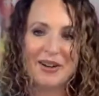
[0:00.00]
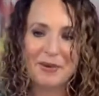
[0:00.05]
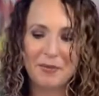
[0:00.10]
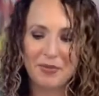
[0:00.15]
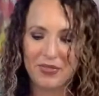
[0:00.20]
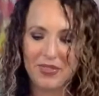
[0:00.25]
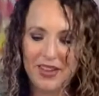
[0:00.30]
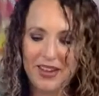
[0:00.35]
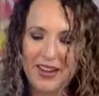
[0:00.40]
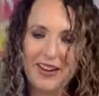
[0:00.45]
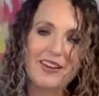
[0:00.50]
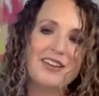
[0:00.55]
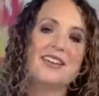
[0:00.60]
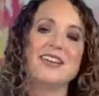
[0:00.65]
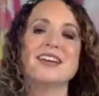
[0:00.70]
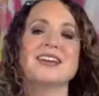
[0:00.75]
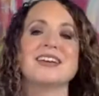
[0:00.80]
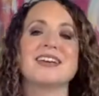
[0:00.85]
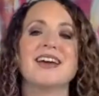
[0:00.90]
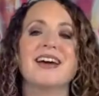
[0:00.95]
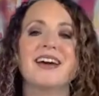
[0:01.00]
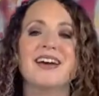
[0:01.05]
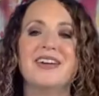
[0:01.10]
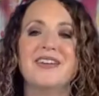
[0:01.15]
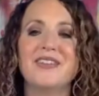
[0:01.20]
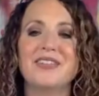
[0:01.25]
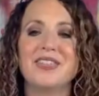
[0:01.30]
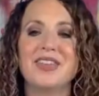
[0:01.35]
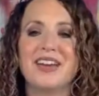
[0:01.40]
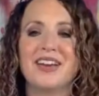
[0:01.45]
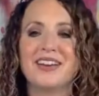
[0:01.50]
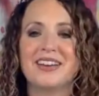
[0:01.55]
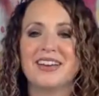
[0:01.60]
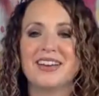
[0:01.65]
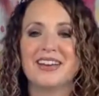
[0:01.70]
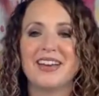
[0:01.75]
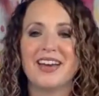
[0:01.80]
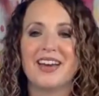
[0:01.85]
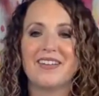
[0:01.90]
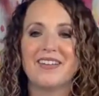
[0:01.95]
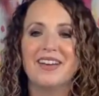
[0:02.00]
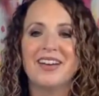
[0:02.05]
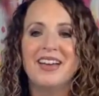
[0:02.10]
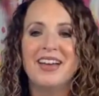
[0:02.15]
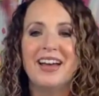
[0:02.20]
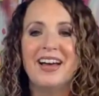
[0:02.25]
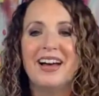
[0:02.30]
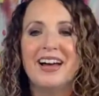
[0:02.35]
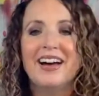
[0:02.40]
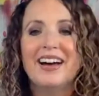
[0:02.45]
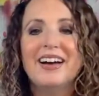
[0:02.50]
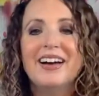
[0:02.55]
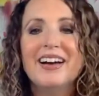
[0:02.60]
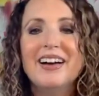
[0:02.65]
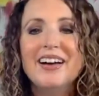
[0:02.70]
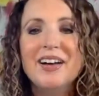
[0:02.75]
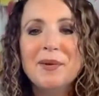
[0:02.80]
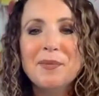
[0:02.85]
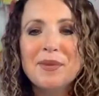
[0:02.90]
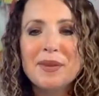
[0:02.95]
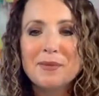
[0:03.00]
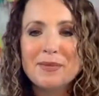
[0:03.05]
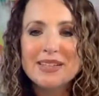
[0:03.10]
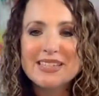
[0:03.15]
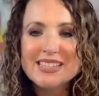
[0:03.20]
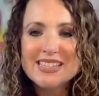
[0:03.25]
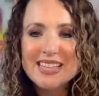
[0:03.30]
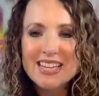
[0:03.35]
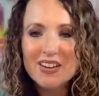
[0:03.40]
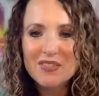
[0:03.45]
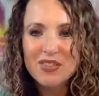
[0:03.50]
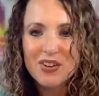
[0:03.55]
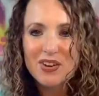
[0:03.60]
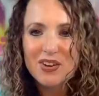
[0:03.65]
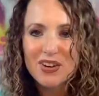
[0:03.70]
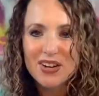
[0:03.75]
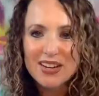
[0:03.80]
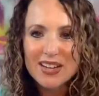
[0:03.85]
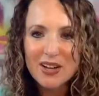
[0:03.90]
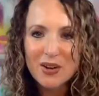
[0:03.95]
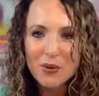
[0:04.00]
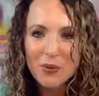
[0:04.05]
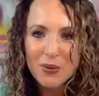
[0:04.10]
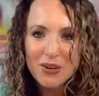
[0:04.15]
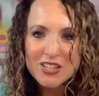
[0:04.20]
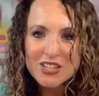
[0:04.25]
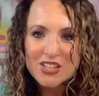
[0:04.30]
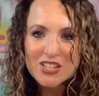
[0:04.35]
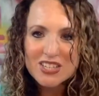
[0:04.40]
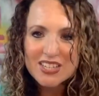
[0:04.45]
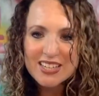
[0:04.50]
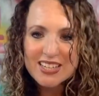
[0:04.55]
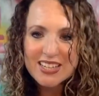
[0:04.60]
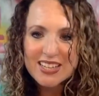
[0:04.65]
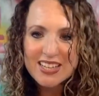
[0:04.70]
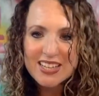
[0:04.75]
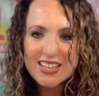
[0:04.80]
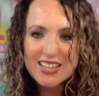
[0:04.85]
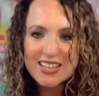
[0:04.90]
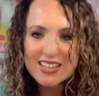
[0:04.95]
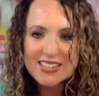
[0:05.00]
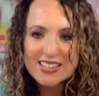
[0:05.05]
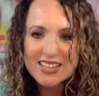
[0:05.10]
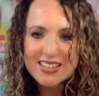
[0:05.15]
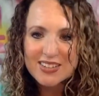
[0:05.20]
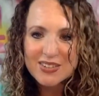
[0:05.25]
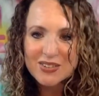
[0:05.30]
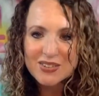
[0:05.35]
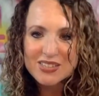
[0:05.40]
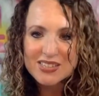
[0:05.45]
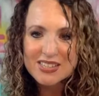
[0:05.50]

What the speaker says: there you go. There you go. Let me see if there are any questions. I don't